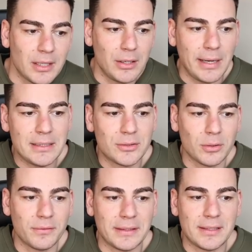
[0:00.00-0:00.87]
You know, he
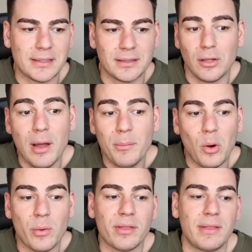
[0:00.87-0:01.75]
sort of, it's, it's line
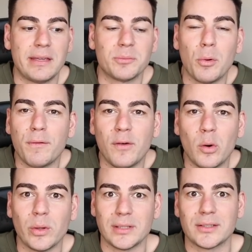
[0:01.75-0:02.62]
ball with the small forward.